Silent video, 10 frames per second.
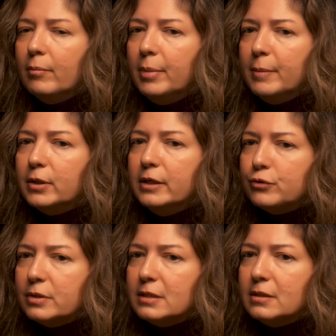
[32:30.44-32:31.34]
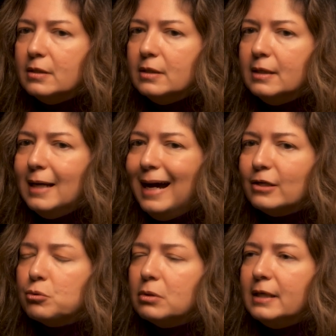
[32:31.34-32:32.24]
people interested in
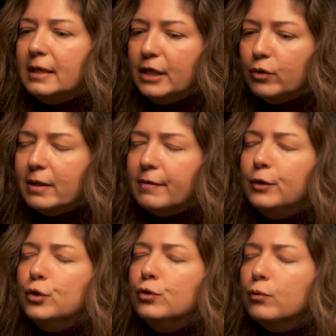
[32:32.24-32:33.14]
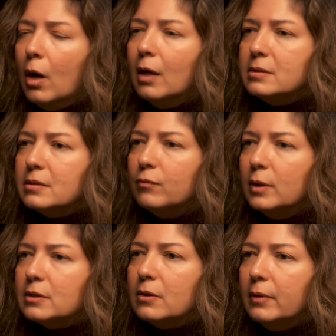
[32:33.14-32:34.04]
actually hearing the nuance of
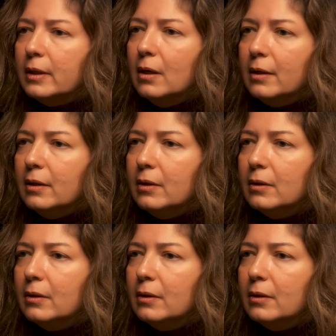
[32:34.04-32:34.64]
what's going on here.